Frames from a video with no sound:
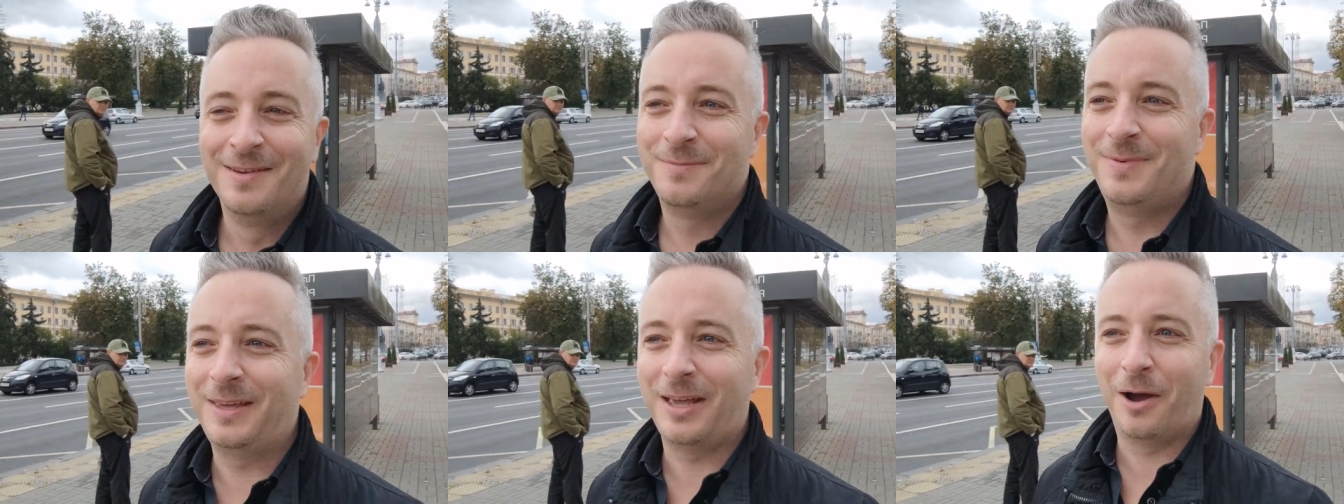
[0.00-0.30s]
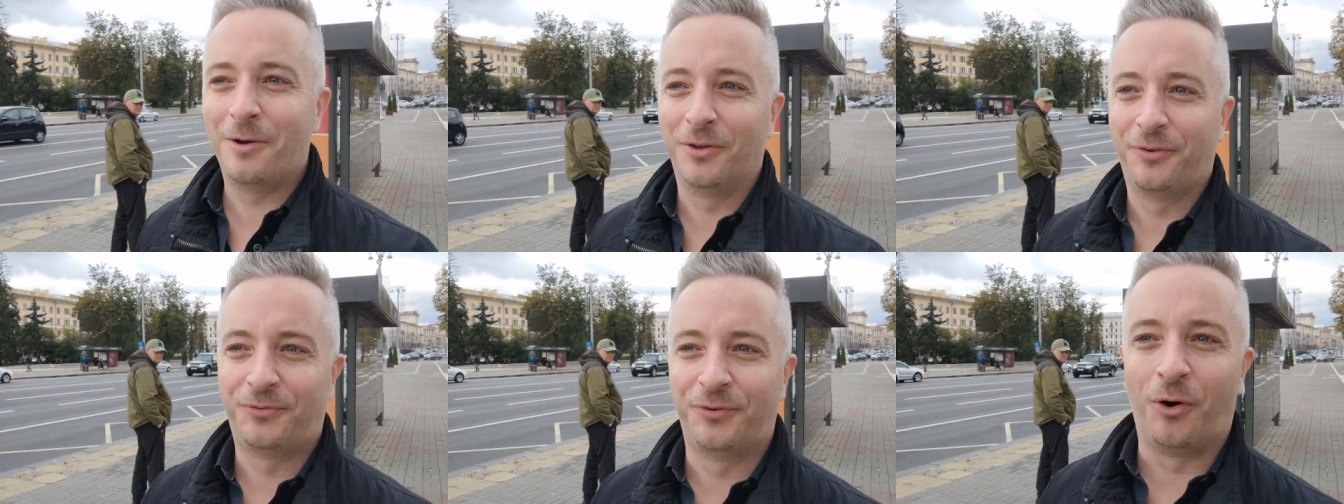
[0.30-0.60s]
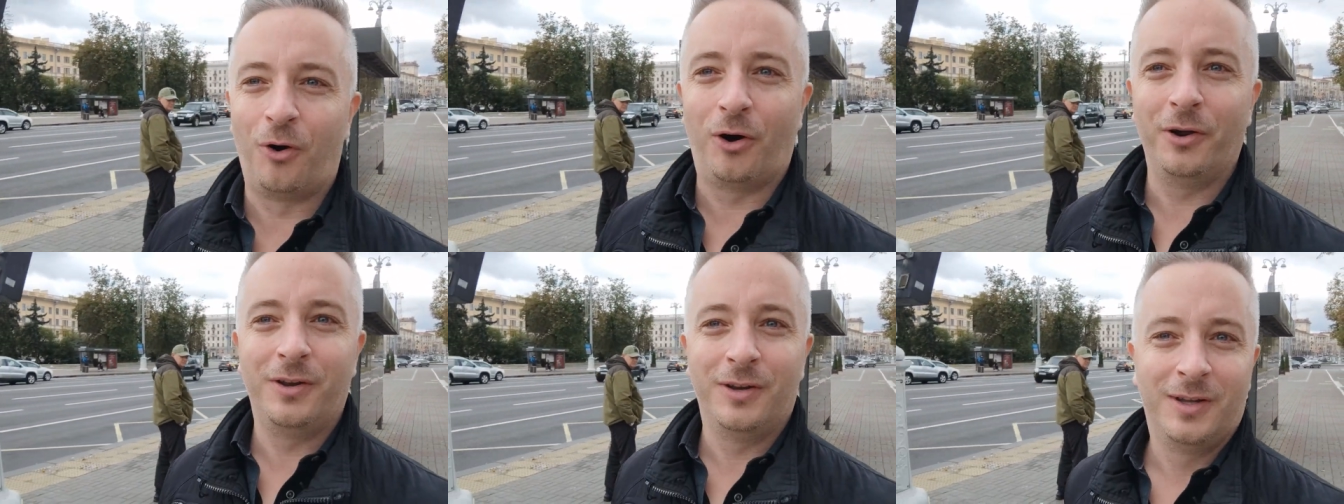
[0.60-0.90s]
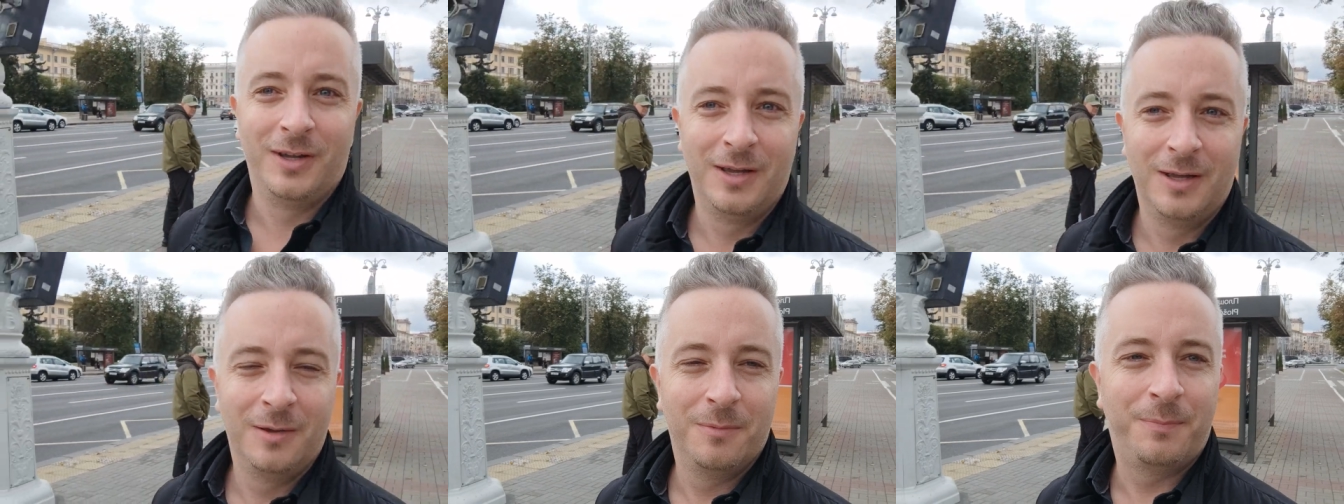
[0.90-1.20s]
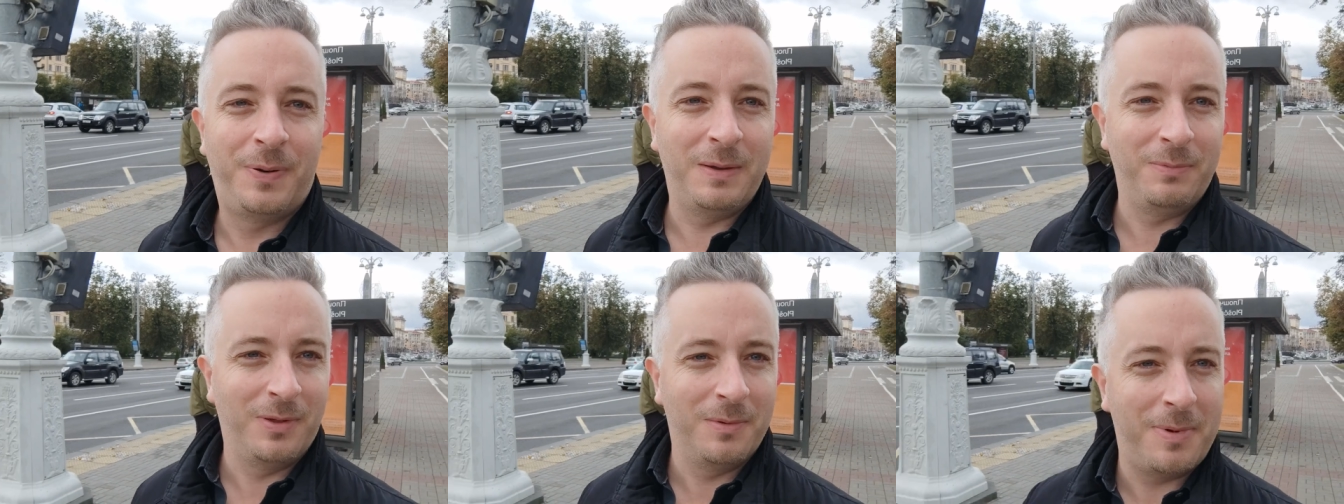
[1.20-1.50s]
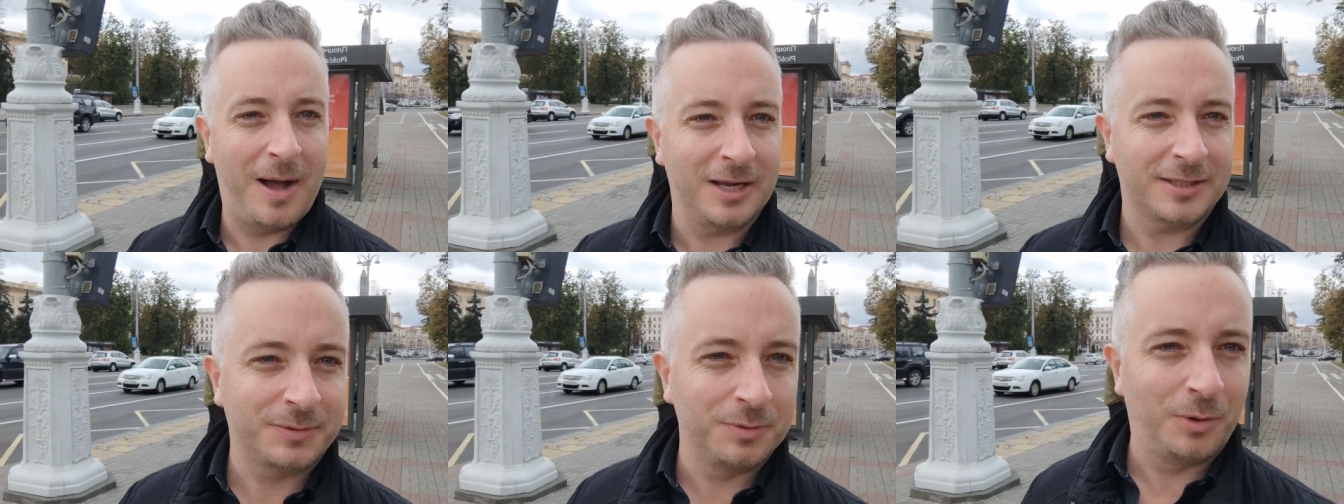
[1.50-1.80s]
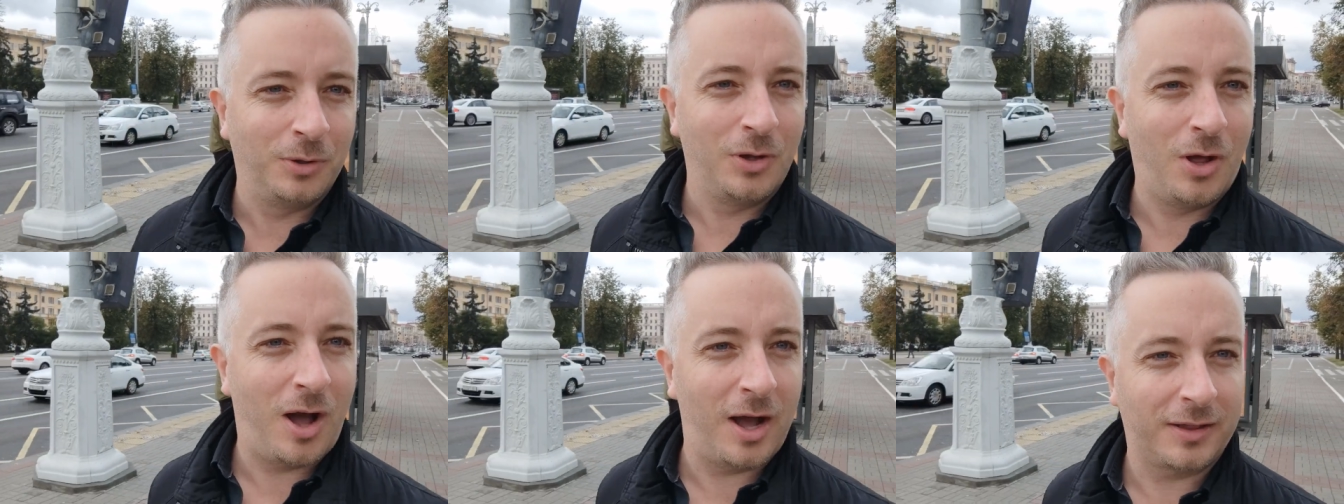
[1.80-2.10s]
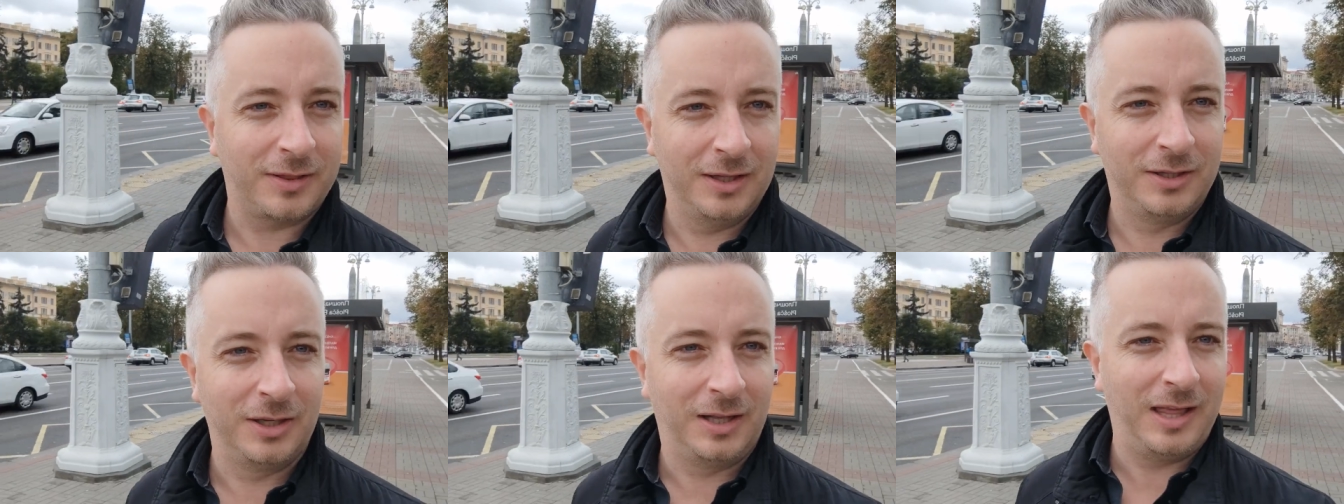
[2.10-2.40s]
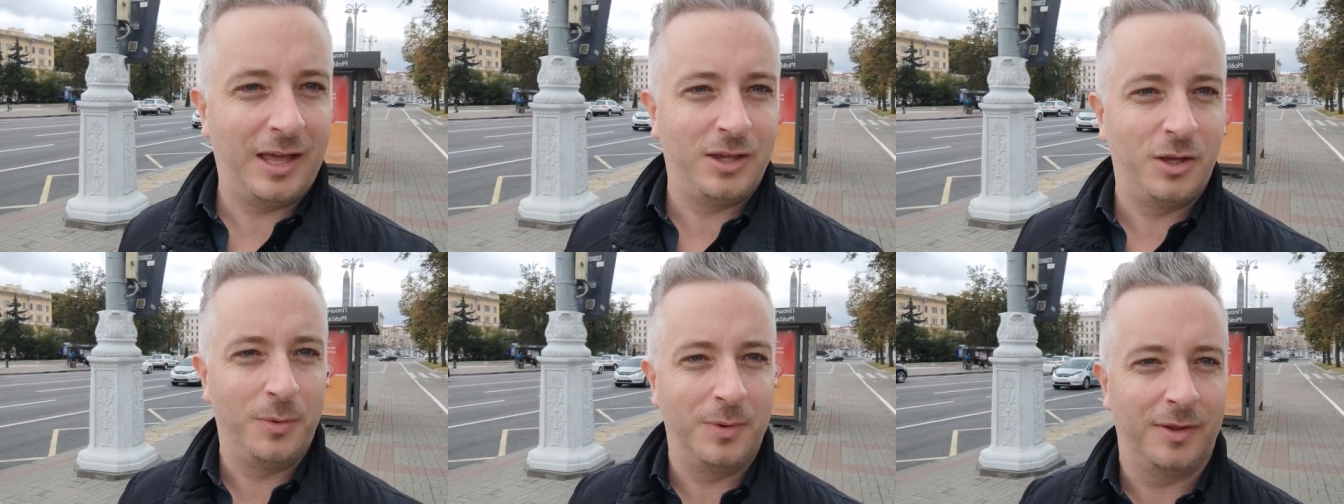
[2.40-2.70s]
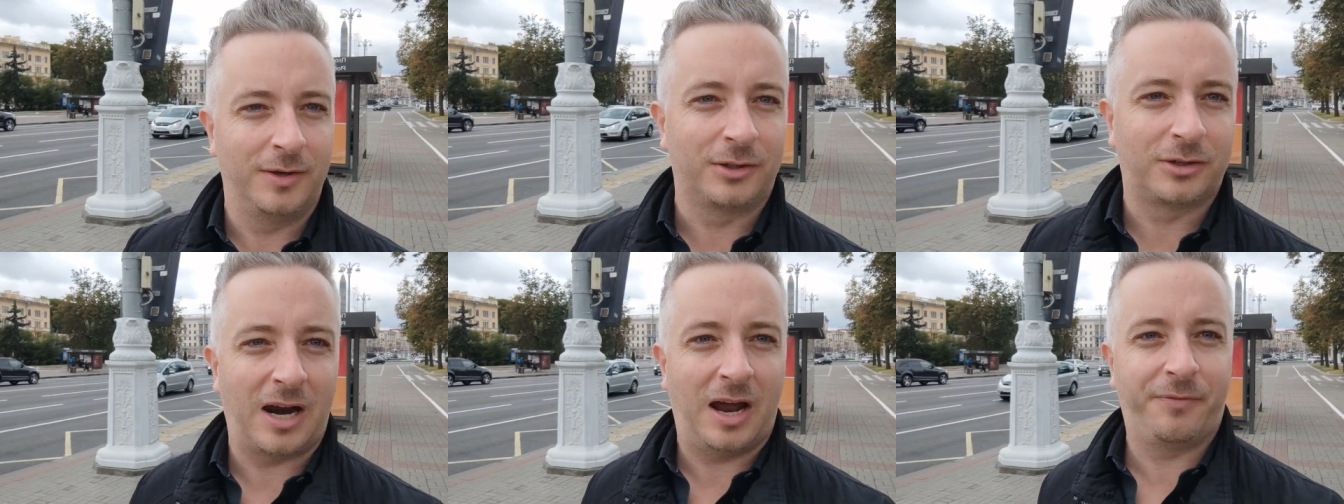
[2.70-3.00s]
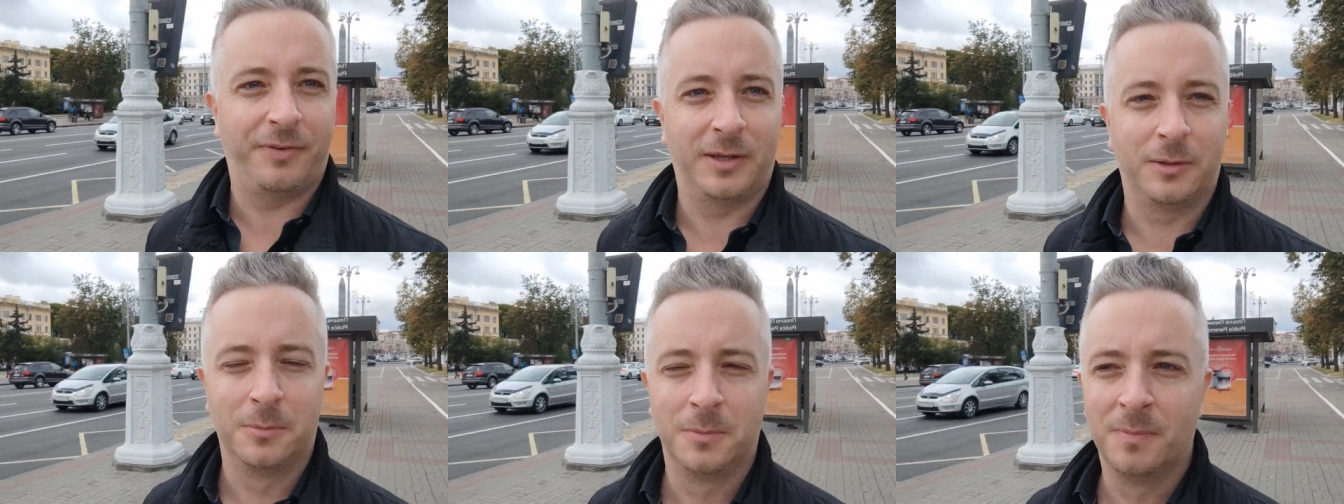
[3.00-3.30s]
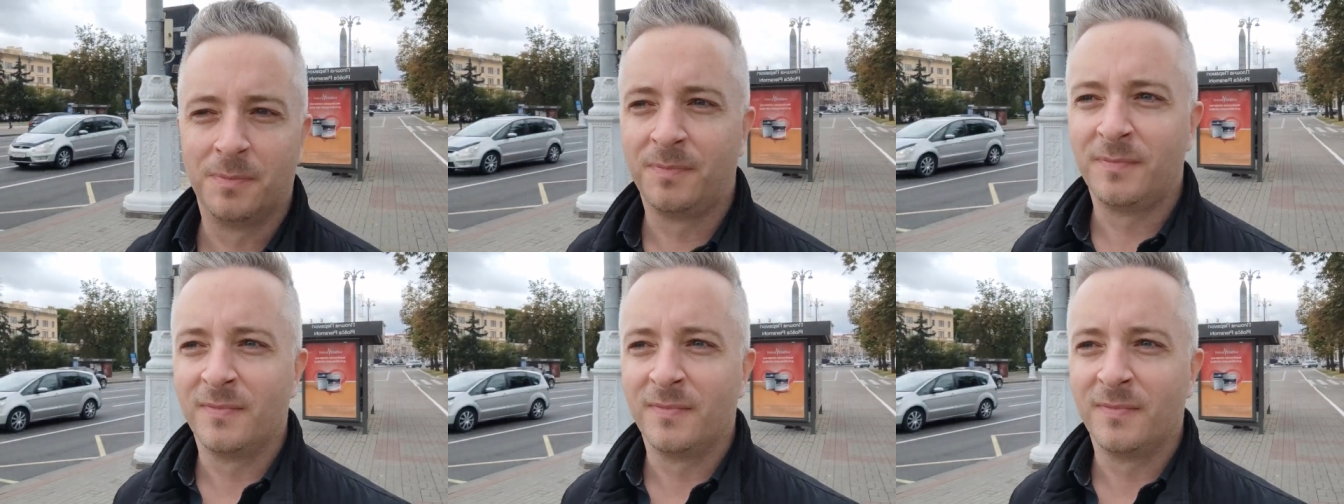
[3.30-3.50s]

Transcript: If you go on the Ford, people are much more likely to let you in in traffic.